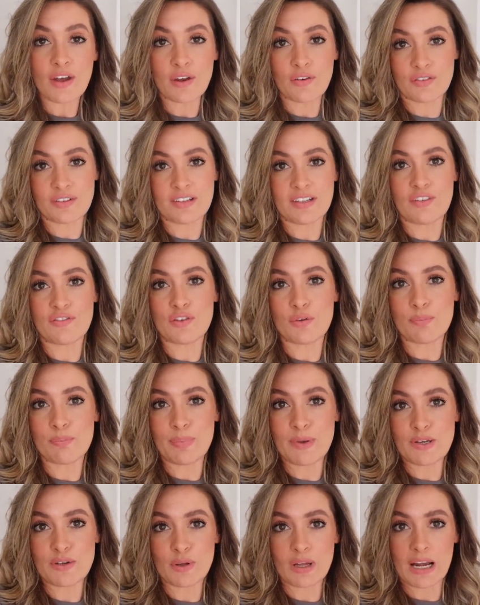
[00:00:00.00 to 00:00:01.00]
and obviously I've
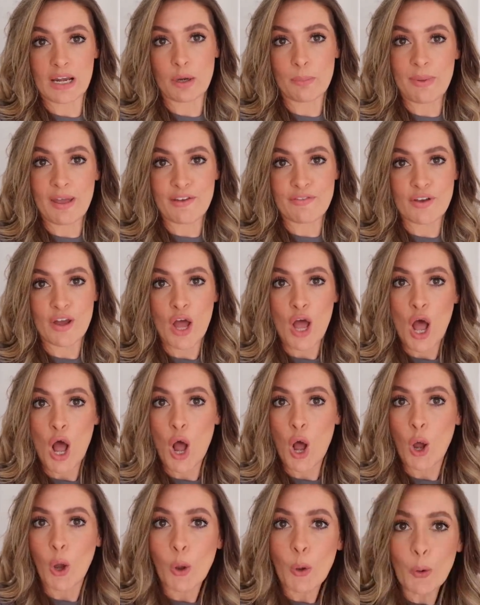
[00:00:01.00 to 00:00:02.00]
been doing a little bit of
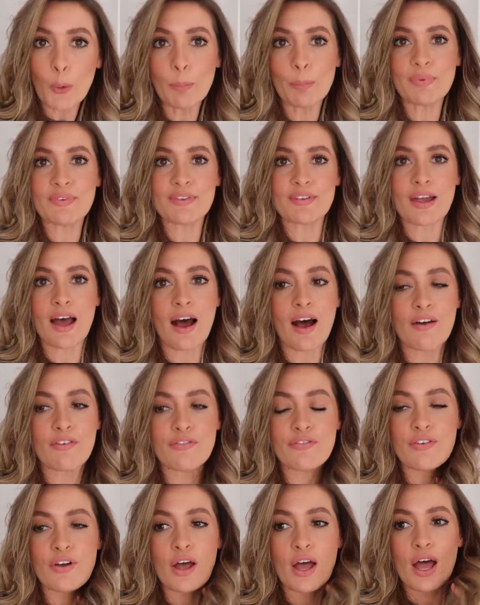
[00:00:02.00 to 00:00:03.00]
home
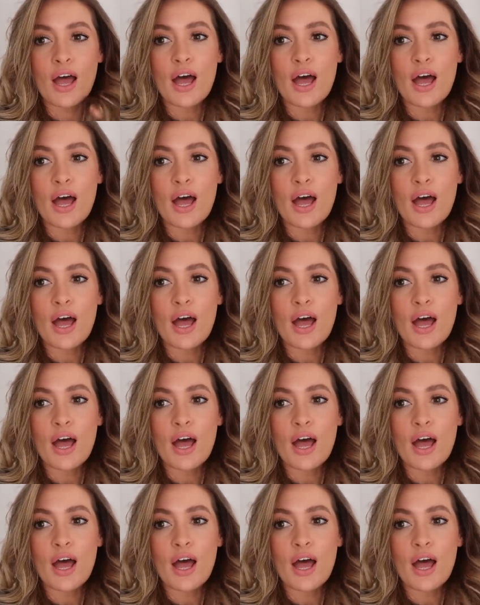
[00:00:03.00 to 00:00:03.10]
stuff,